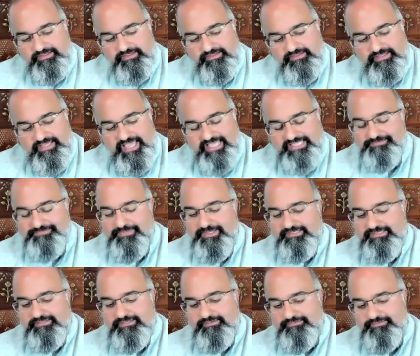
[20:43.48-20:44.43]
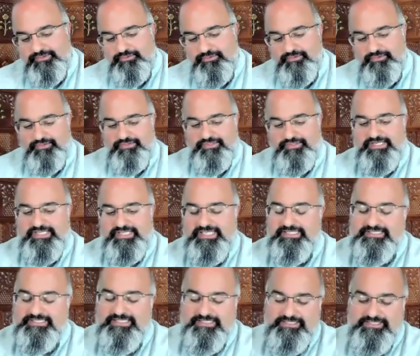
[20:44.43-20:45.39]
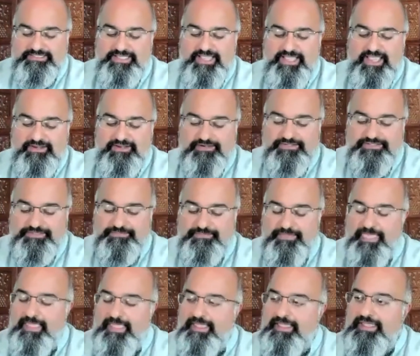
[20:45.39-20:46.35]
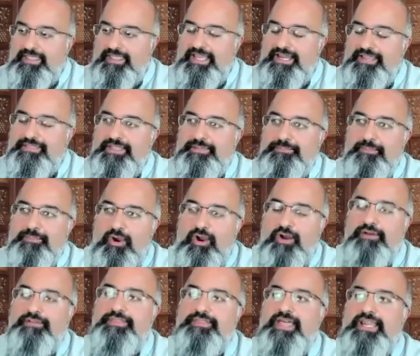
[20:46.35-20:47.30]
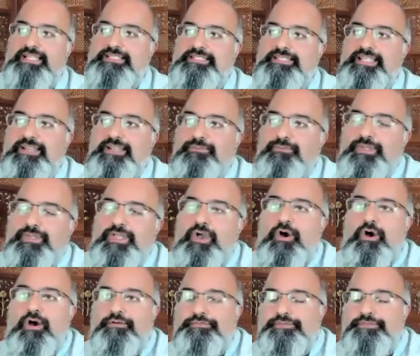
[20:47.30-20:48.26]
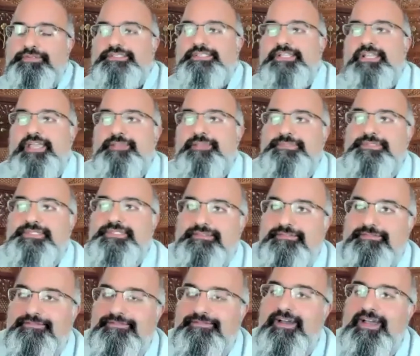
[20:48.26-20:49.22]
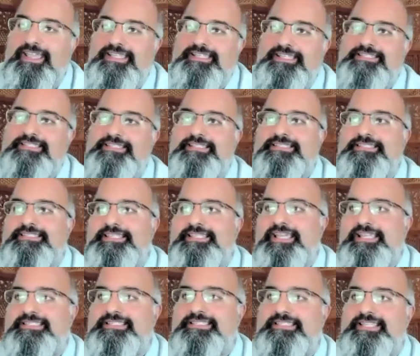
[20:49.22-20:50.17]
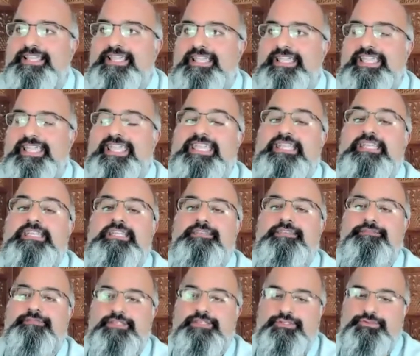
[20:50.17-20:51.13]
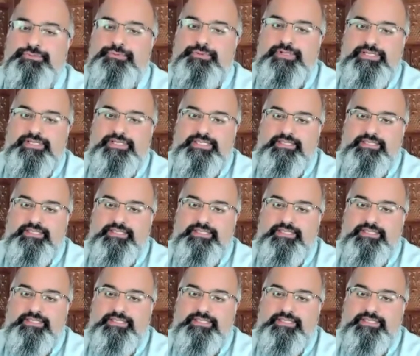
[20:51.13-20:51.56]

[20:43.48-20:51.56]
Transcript: aspect of your needs and desires. And I think part of that is that we oftentimes define success individually.